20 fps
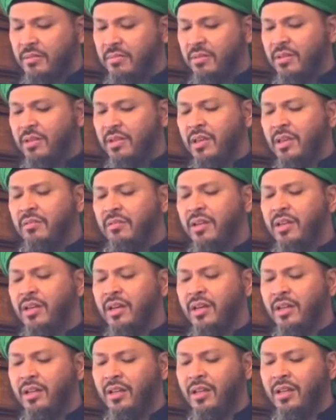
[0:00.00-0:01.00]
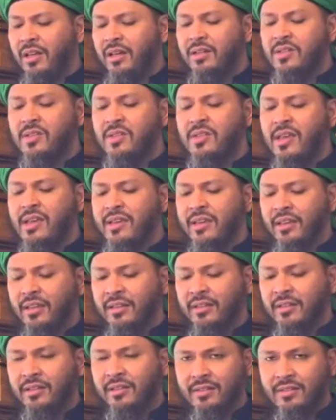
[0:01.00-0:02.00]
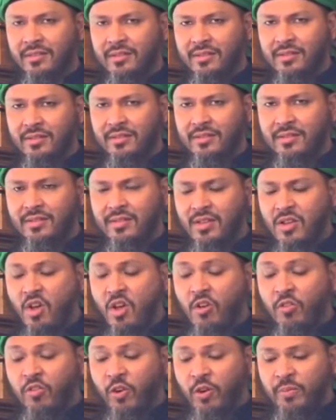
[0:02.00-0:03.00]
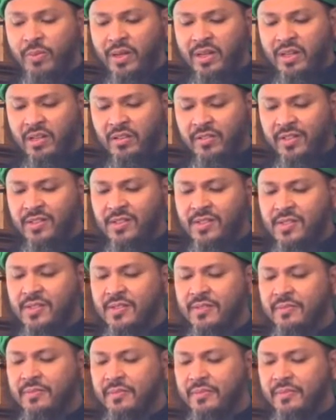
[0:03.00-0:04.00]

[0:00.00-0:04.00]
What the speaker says: But the awliya Allah are saying, for believers,